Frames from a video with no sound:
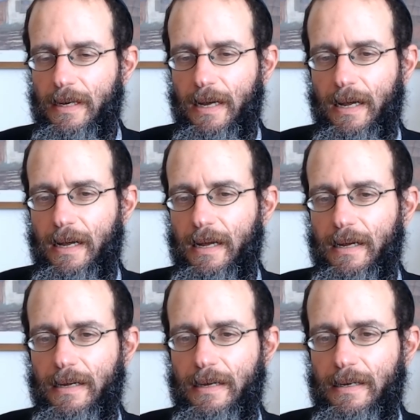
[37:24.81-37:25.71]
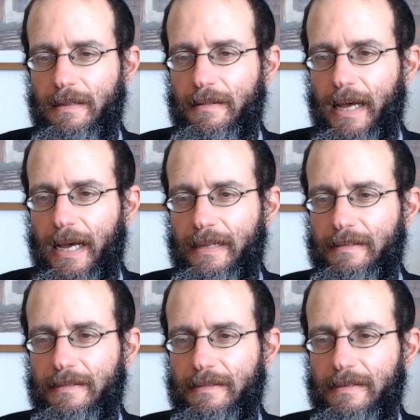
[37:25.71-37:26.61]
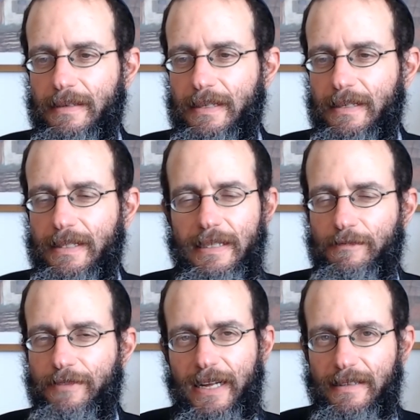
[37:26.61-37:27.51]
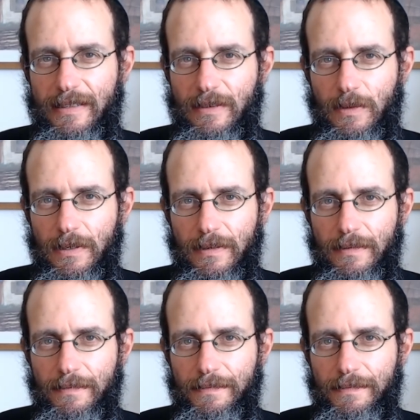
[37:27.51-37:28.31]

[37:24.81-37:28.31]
that is some fantasy world